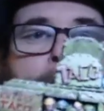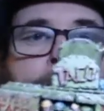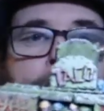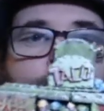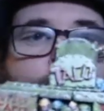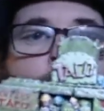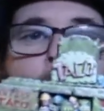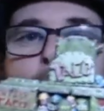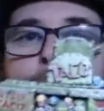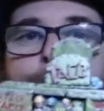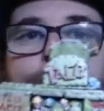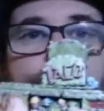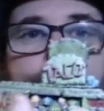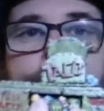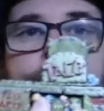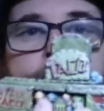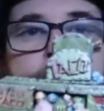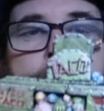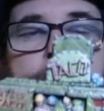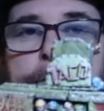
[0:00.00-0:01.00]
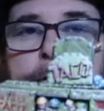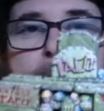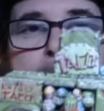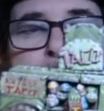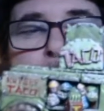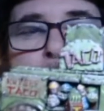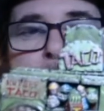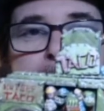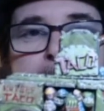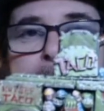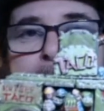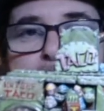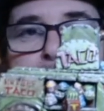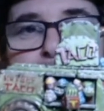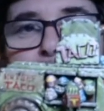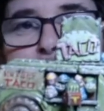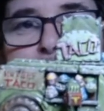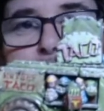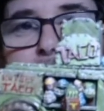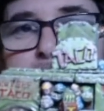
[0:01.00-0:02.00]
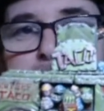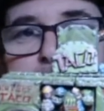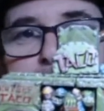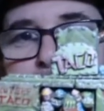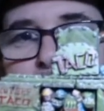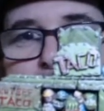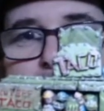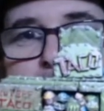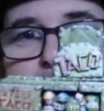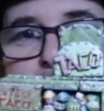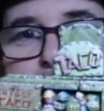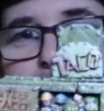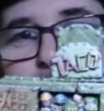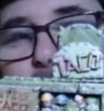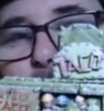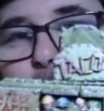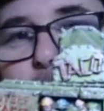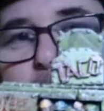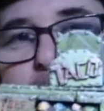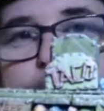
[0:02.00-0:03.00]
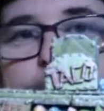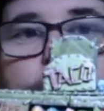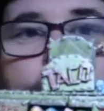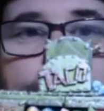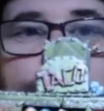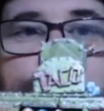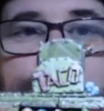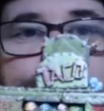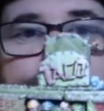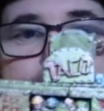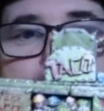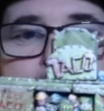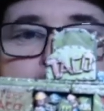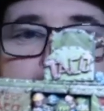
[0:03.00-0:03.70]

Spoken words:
Why wouldn't it be in a square box?